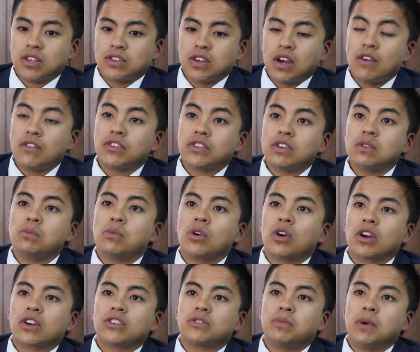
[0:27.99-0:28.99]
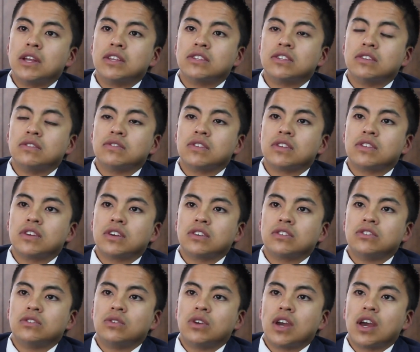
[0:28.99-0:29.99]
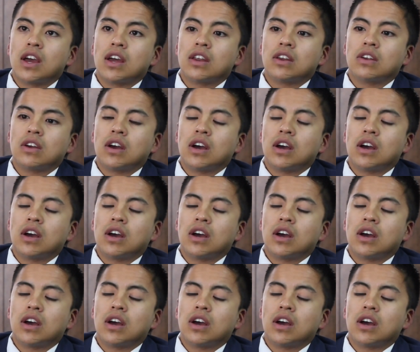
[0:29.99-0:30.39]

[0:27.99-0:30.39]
obviously more expensive, the things you get